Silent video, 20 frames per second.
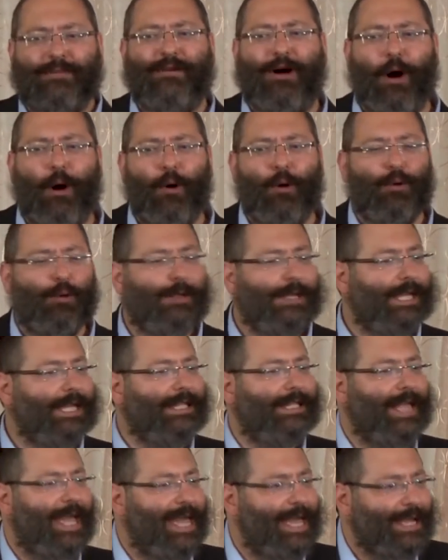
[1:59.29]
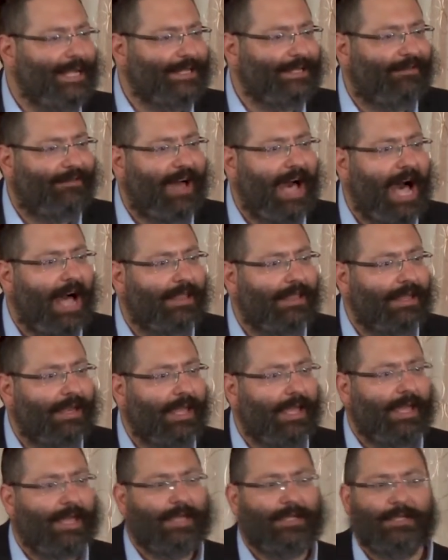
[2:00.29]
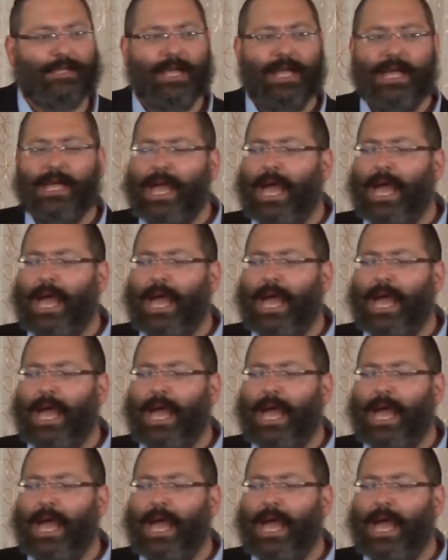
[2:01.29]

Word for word: of holy days, of holidays?